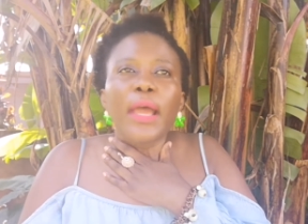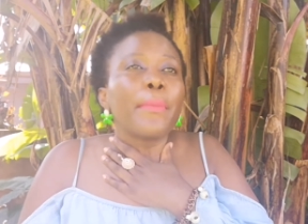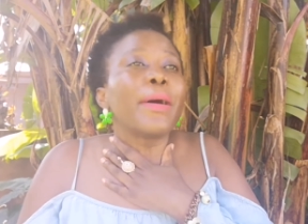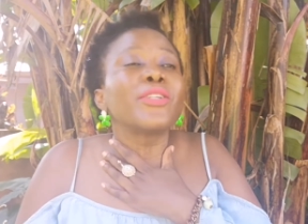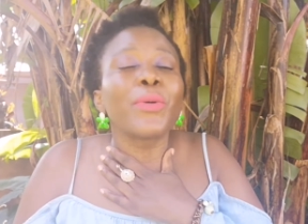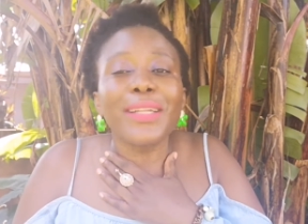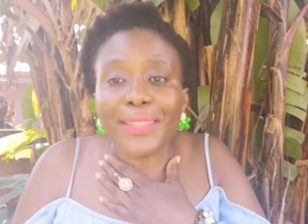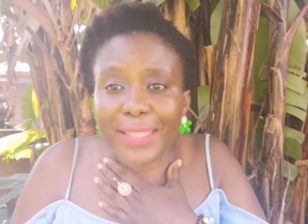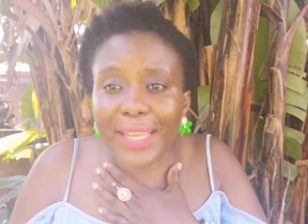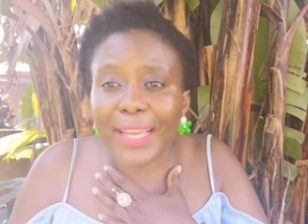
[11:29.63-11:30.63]
But
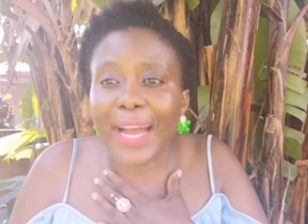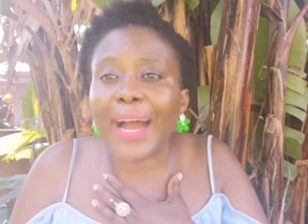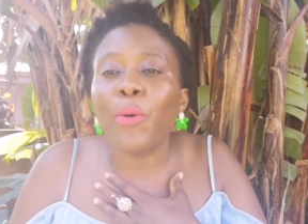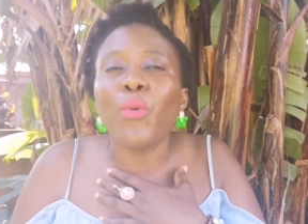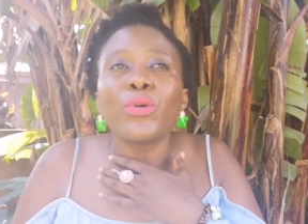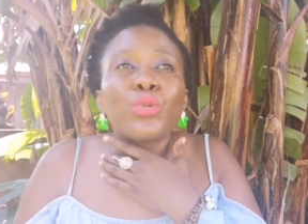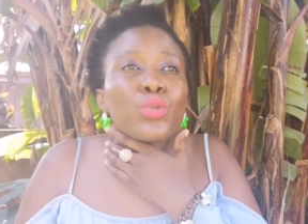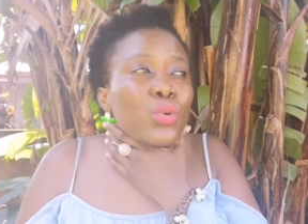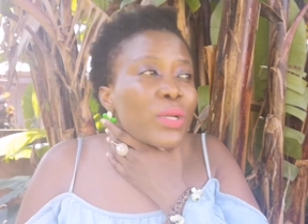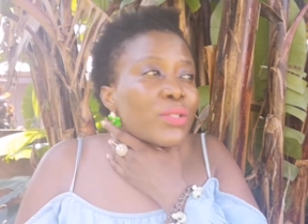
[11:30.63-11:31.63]
one thing I won't
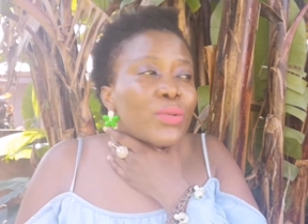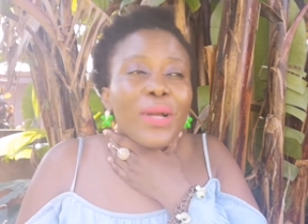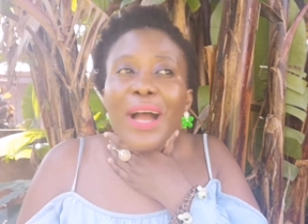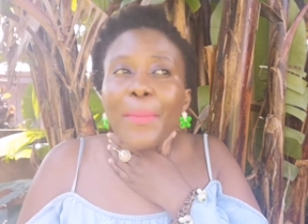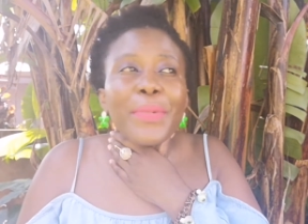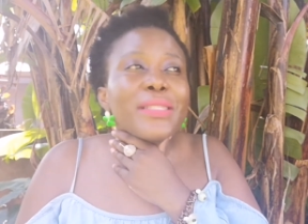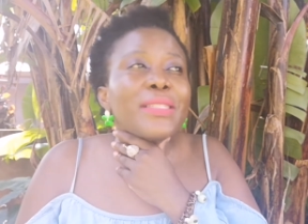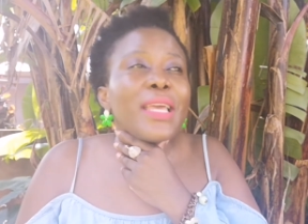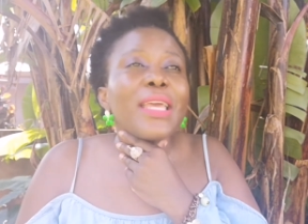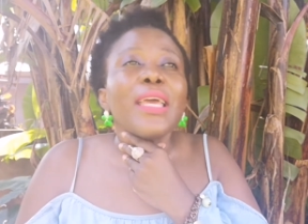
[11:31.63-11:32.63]
do is to come and
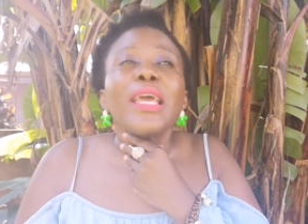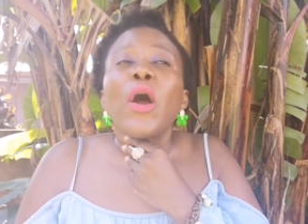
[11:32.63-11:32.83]
say,